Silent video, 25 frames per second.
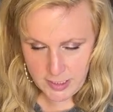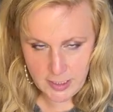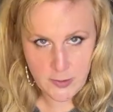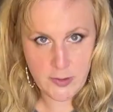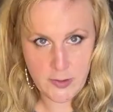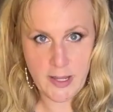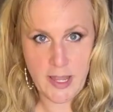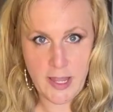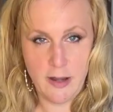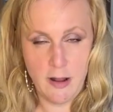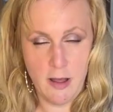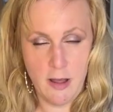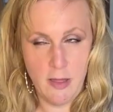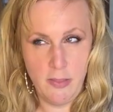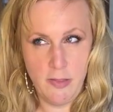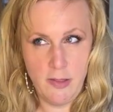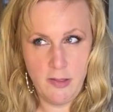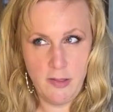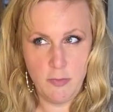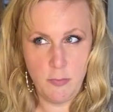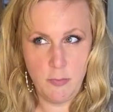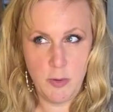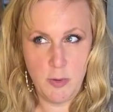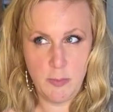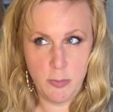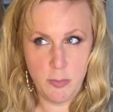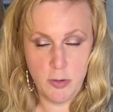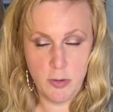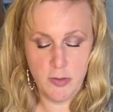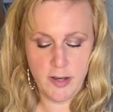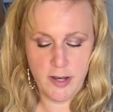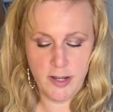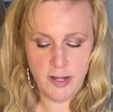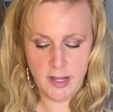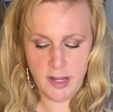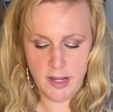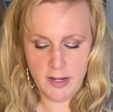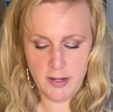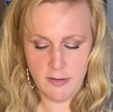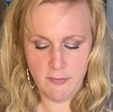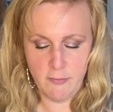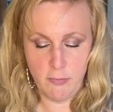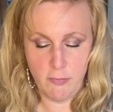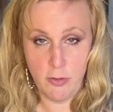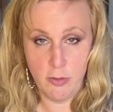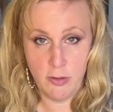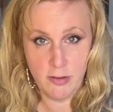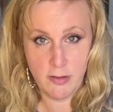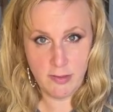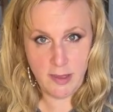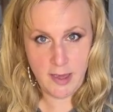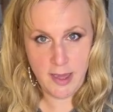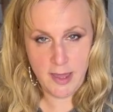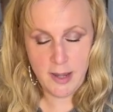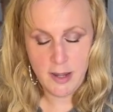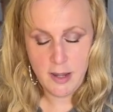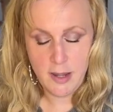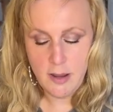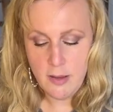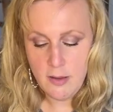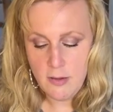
Again, all these people that I kind of looked at,